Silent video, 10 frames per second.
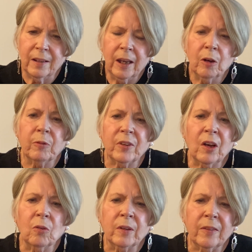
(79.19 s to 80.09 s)
It was the
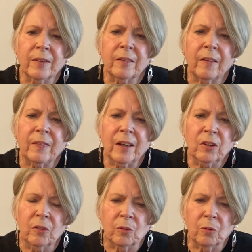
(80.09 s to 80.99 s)
only thing that they
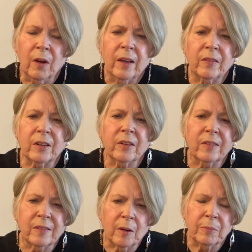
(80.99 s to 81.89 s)
knew that could
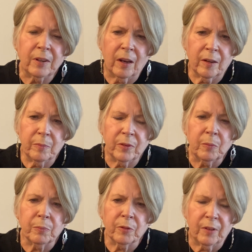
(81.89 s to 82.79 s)
sometimes
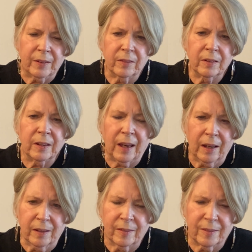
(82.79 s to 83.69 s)
prevent a
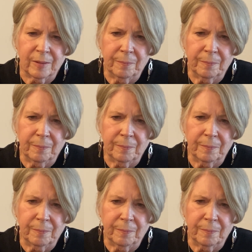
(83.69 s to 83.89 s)
case.